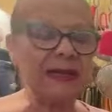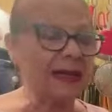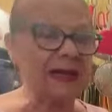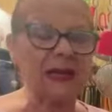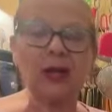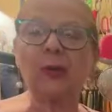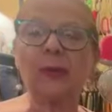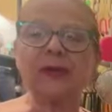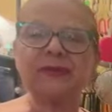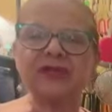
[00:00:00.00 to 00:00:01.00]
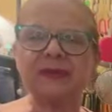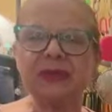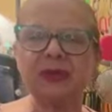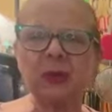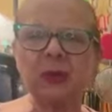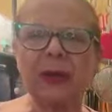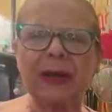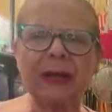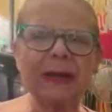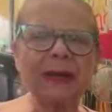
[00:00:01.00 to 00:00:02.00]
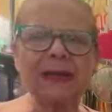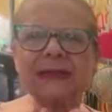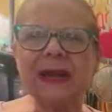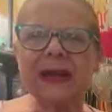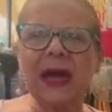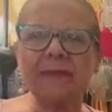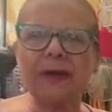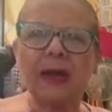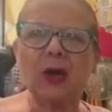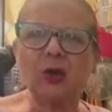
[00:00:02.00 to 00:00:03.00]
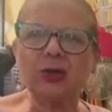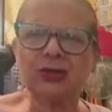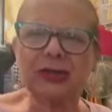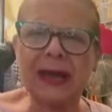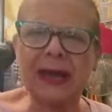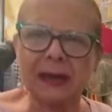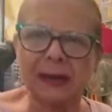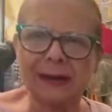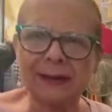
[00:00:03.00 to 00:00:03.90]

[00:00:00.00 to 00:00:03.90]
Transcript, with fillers: and a little bit of chimichurri, it's like having a good steak.